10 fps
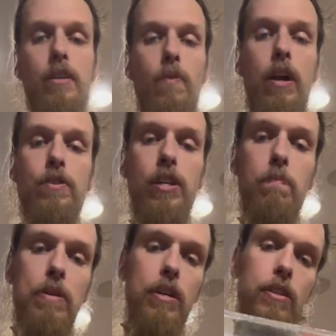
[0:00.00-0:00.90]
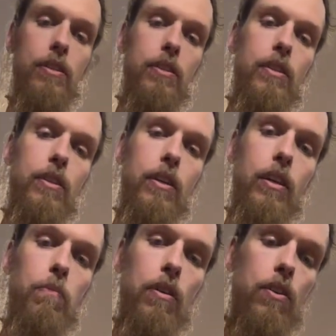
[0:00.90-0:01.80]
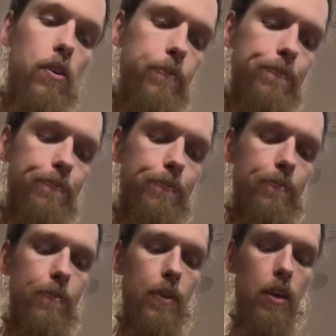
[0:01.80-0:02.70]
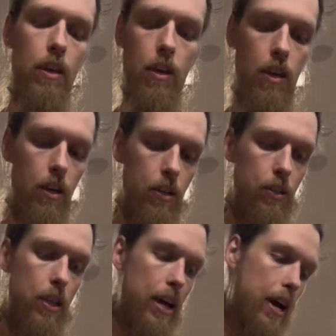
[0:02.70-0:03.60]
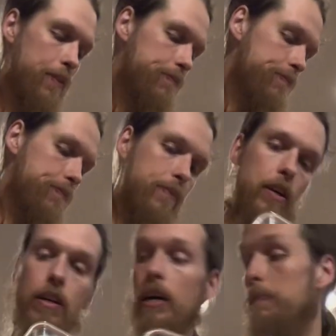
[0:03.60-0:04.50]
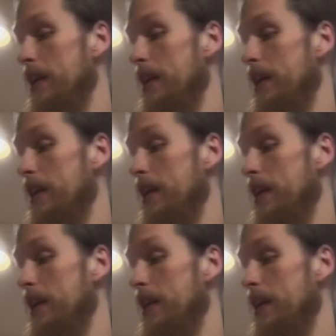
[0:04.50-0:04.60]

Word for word: We got our chickpeas in the blender. To that, I'm gonna